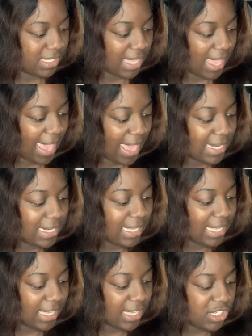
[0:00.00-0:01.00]
is the added
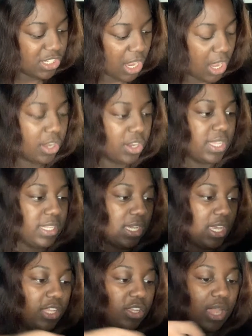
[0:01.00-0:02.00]
again jogger in the
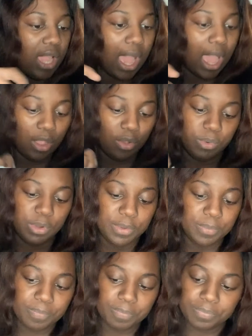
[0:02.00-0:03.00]
color aqua
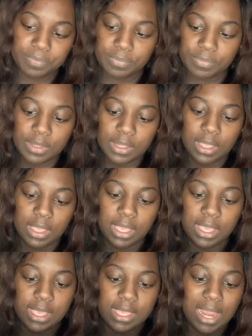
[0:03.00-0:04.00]

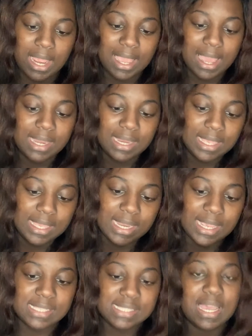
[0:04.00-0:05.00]
and I got it in
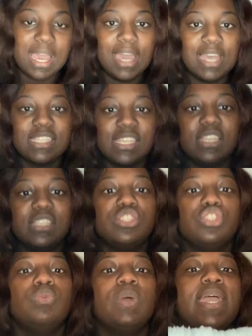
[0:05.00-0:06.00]
a size of
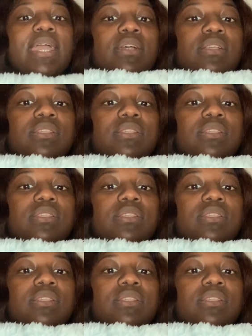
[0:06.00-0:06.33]
2X.